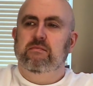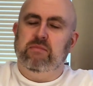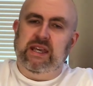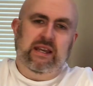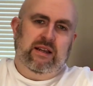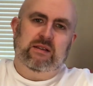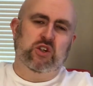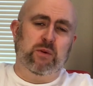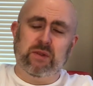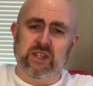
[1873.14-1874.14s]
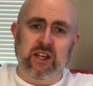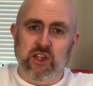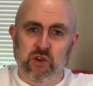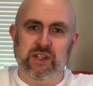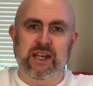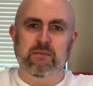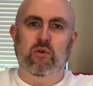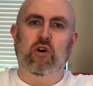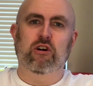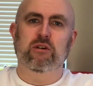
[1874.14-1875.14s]
being a term that's not used
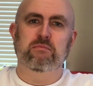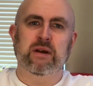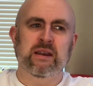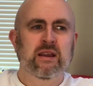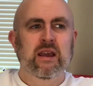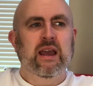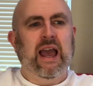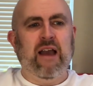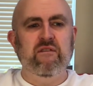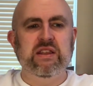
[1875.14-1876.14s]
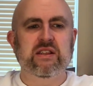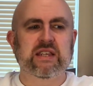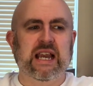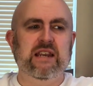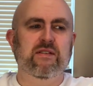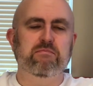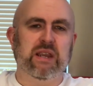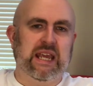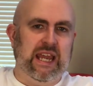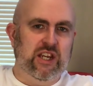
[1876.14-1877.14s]
anymore, but having this kind of
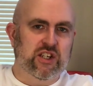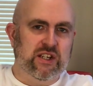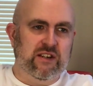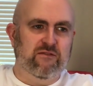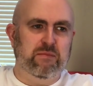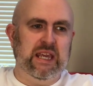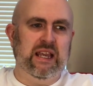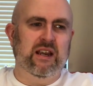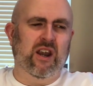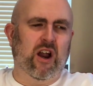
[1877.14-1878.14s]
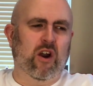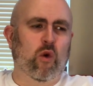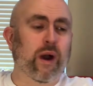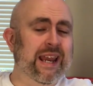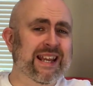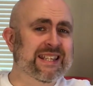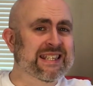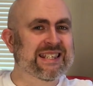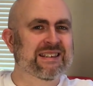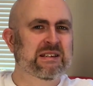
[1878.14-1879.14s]
implication of being not quite
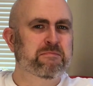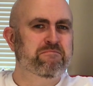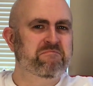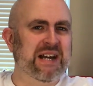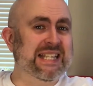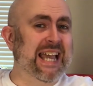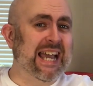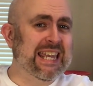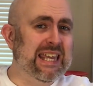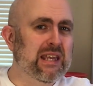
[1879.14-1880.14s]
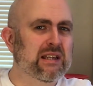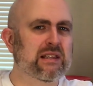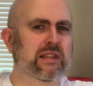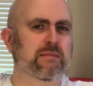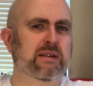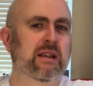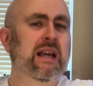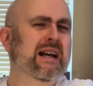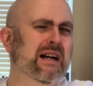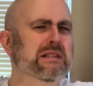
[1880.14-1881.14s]
as attacky, a
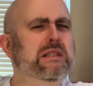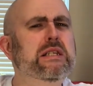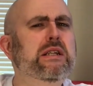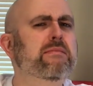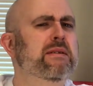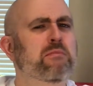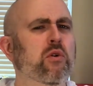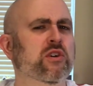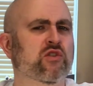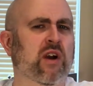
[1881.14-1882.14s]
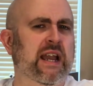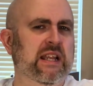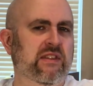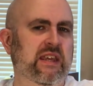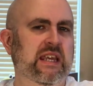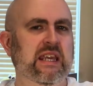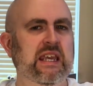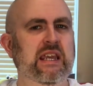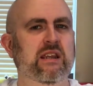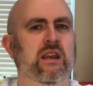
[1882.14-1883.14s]
little bit more dry and
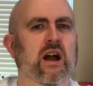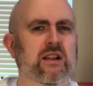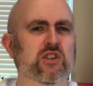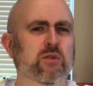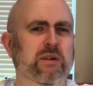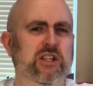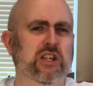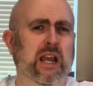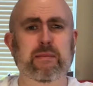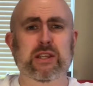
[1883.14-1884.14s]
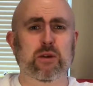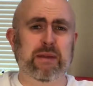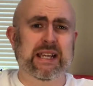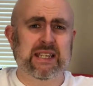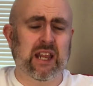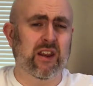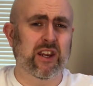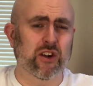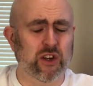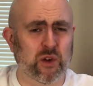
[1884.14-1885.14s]
thinky, not so much I'm in your base killing
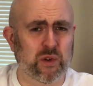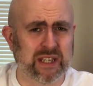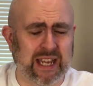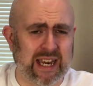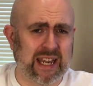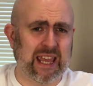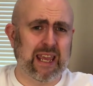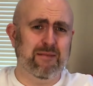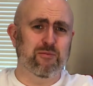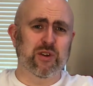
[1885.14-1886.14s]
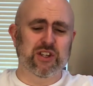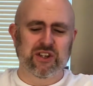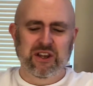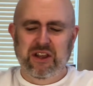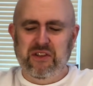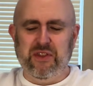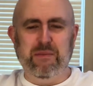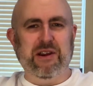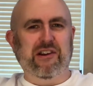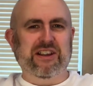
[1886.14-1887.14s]
your dudes kind of game, which the
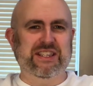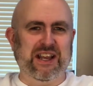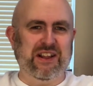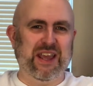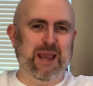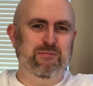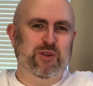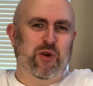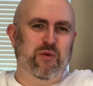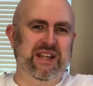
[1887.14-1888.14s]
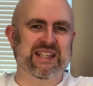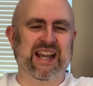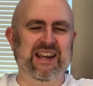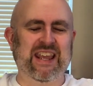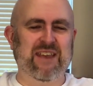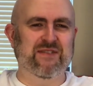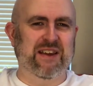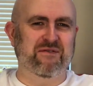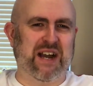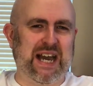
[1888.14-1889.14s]
American style games always kind of gave
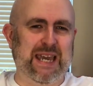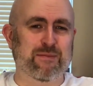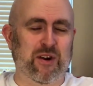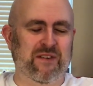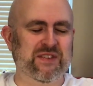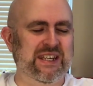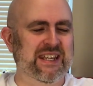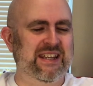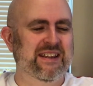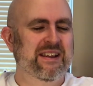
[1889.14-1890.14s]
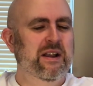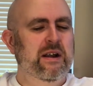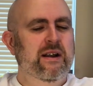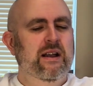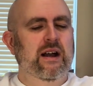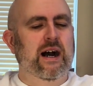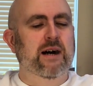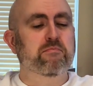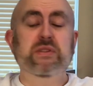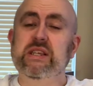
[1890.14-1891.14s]
that vibe, or often did.
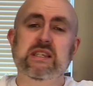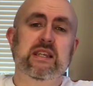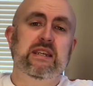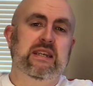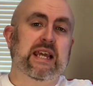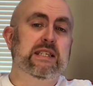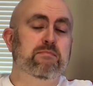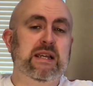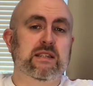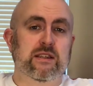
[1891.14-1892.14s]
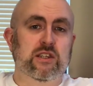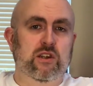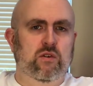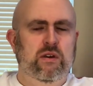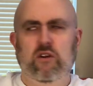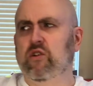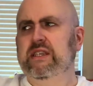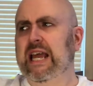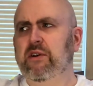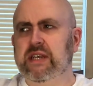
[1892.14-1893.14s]
But this is a nice mix of the two. And of course,
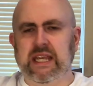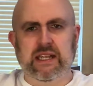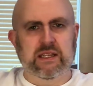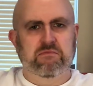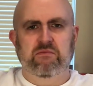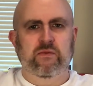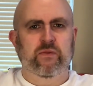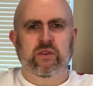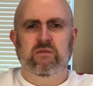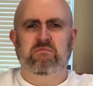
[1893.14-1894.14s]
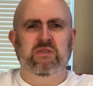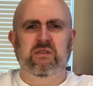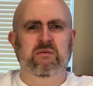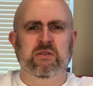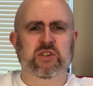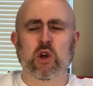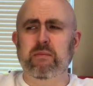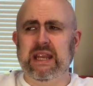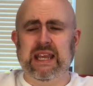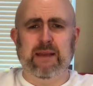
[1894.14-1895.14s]
nowadays, so
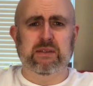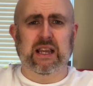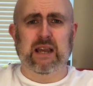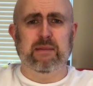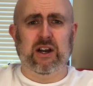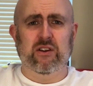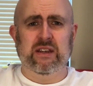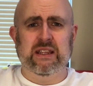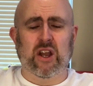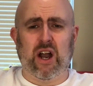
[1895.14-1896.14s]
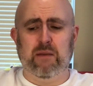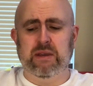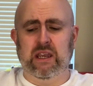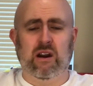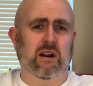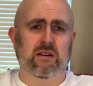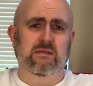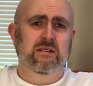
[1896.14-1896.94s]
many games that come out in the hobby are